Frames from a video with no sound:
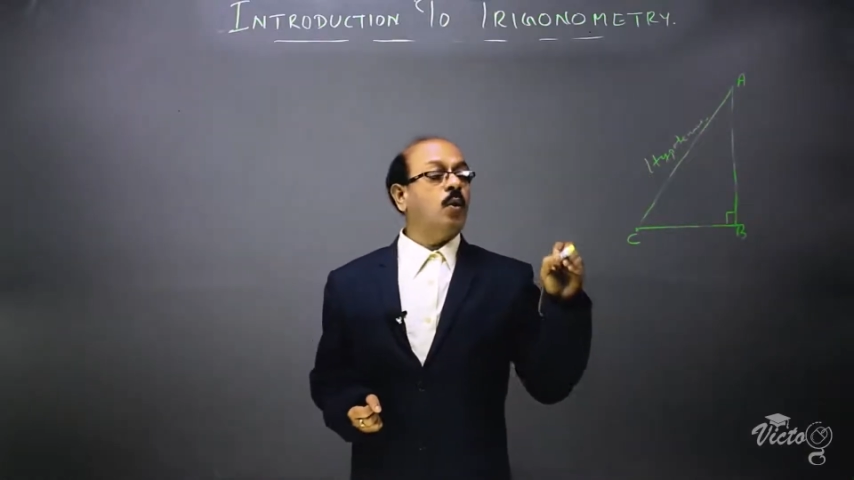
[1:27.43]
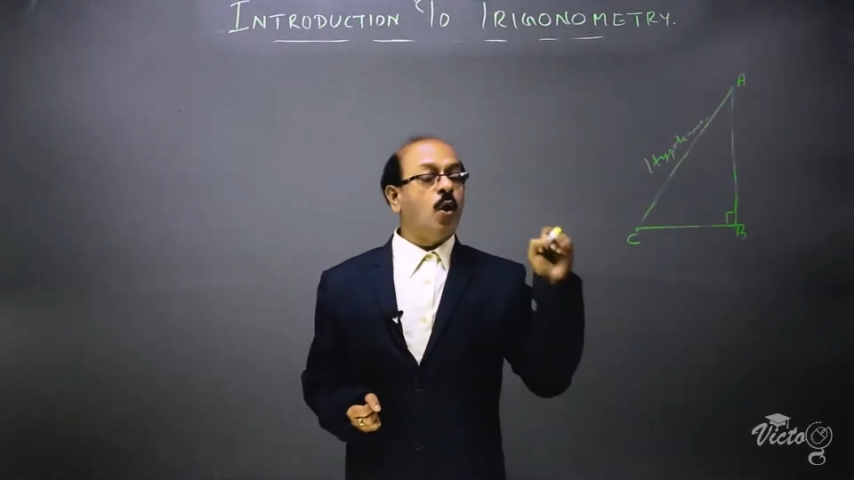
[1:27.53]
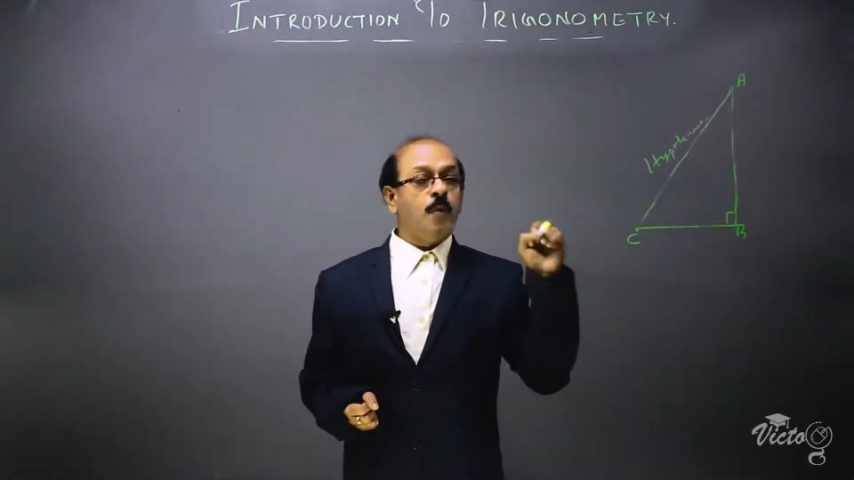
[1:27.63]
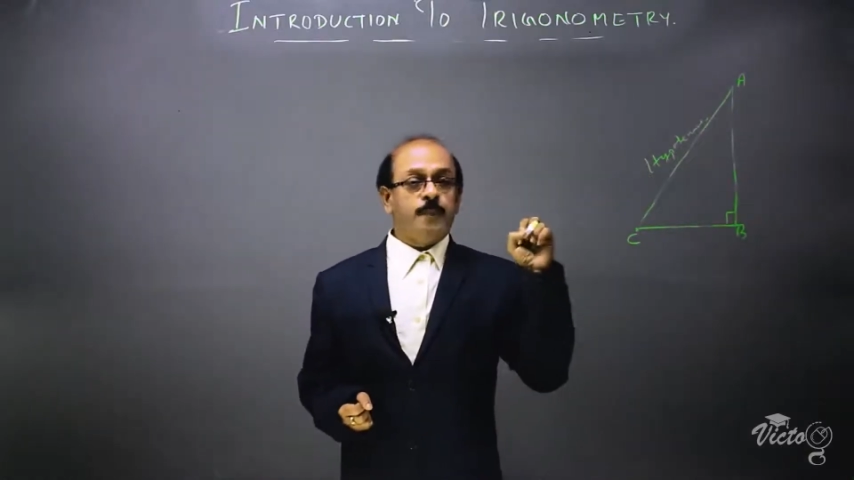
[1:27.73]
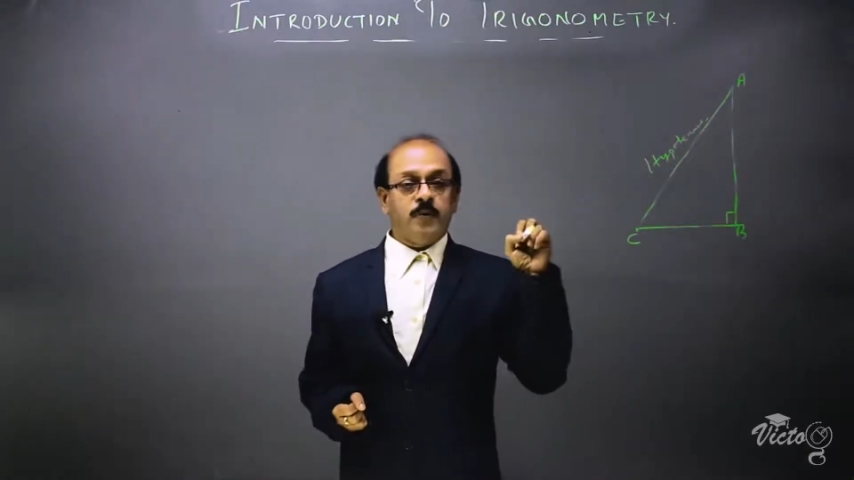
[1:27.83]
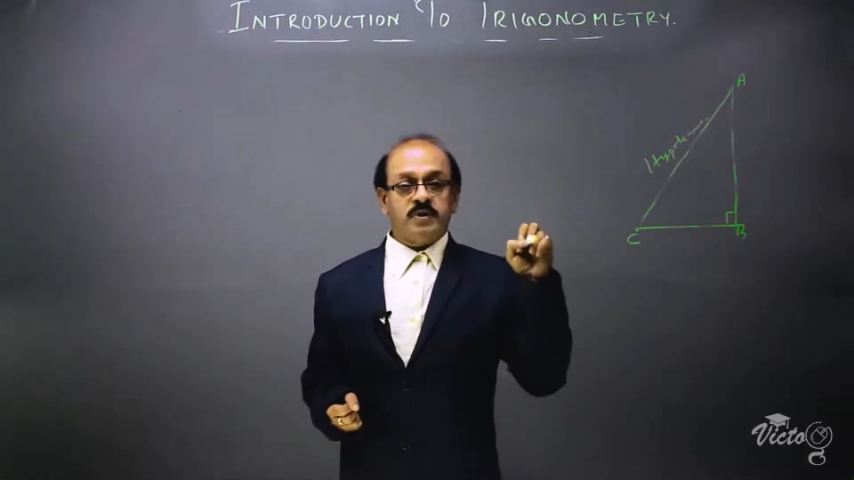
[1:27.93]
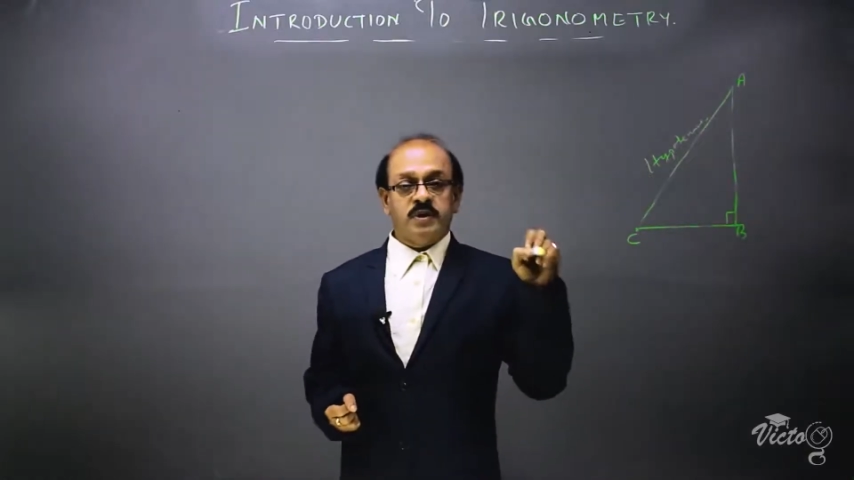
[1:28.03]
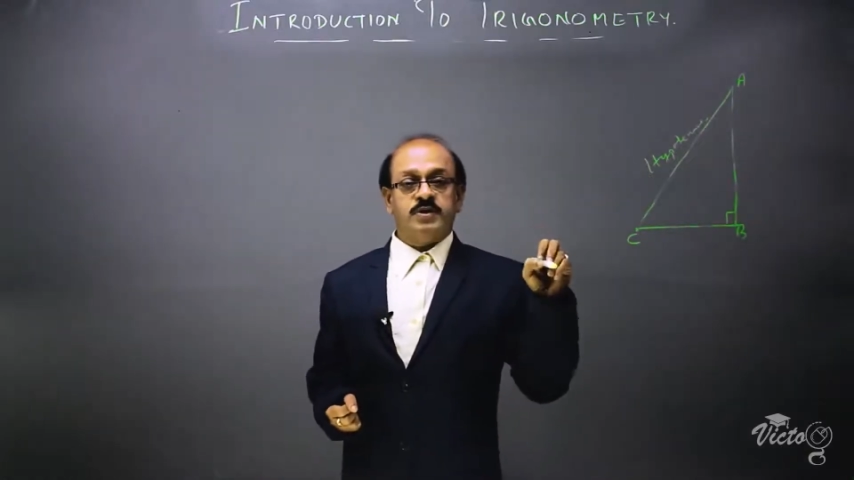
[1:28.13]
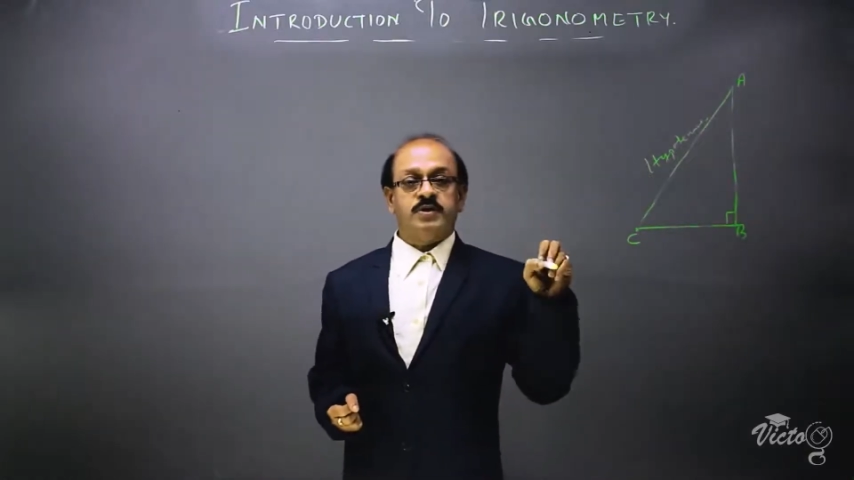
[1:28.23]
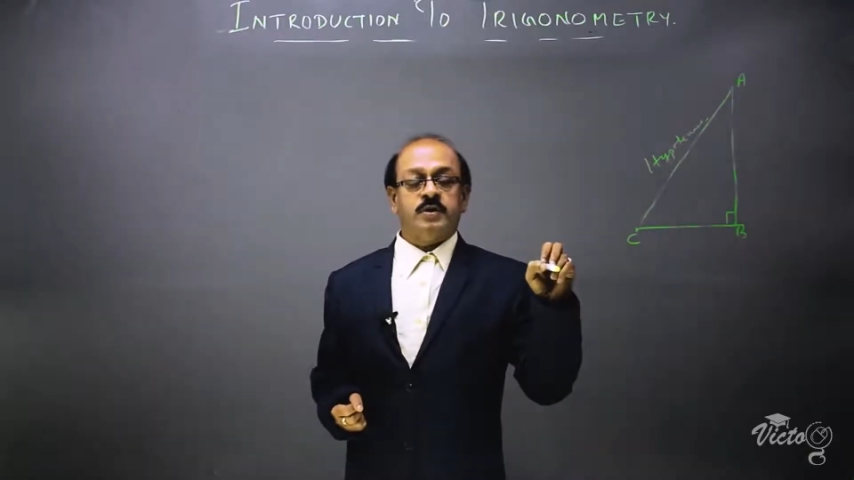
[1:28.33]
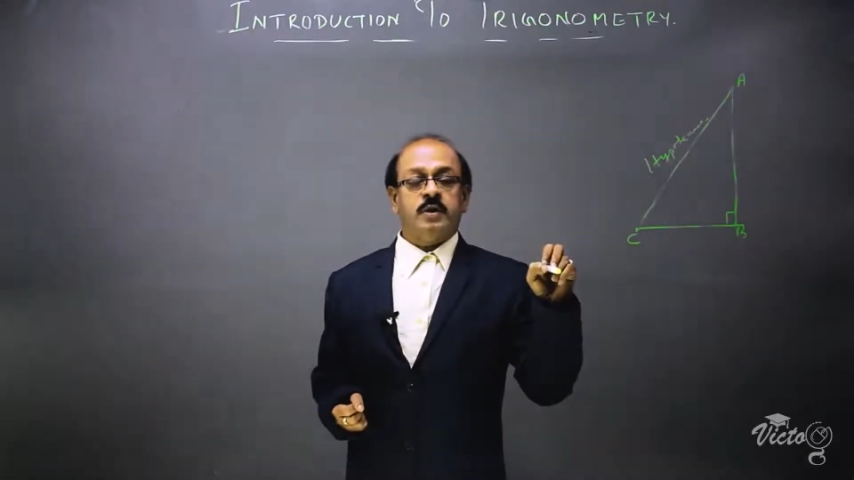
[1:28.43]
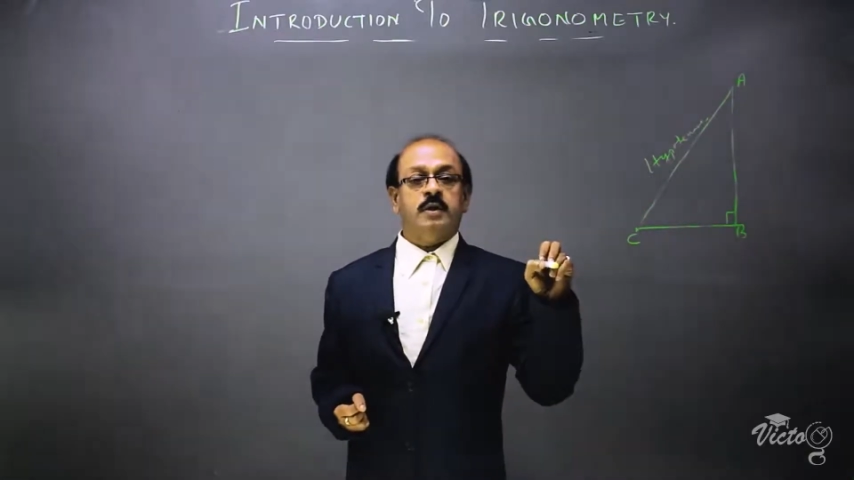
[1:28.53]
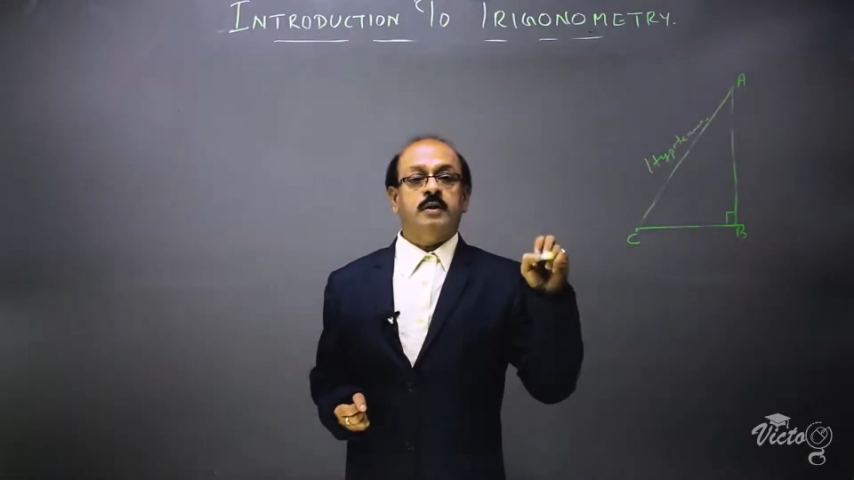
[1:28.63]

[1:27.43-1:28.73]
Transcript: opposite